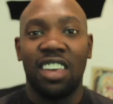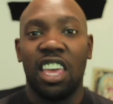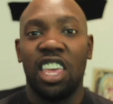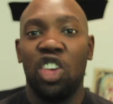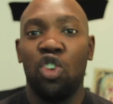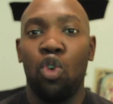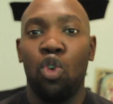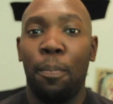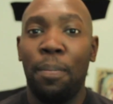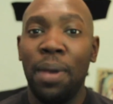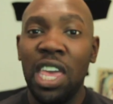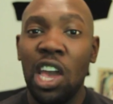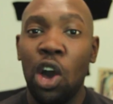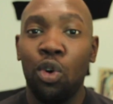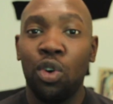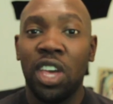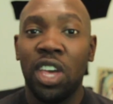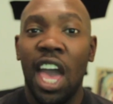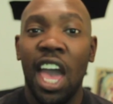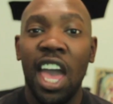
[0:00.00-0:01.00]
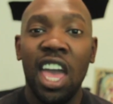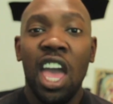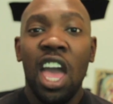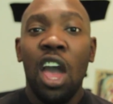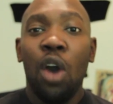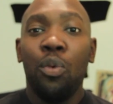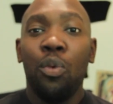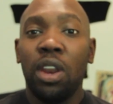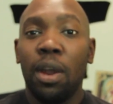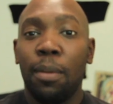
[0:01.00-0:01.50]
and you will be okay
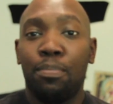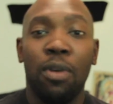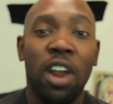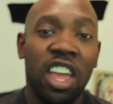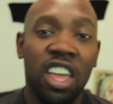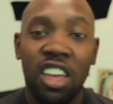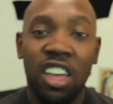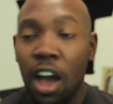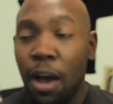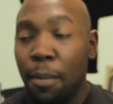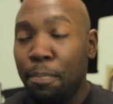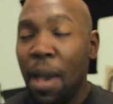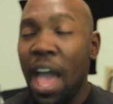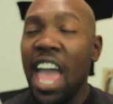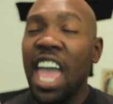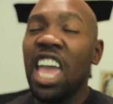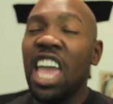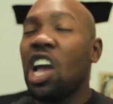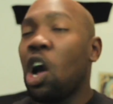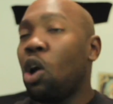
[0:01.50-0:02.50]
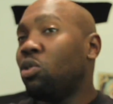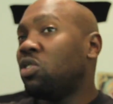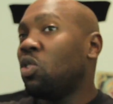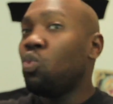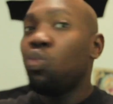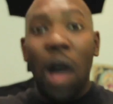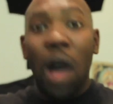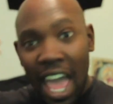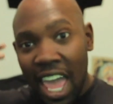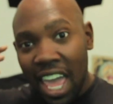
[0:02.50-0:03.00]
when the breakup pain goes
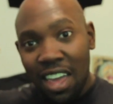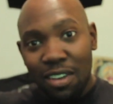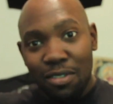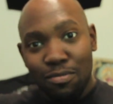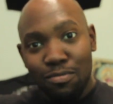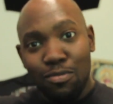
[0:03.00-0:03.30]
away.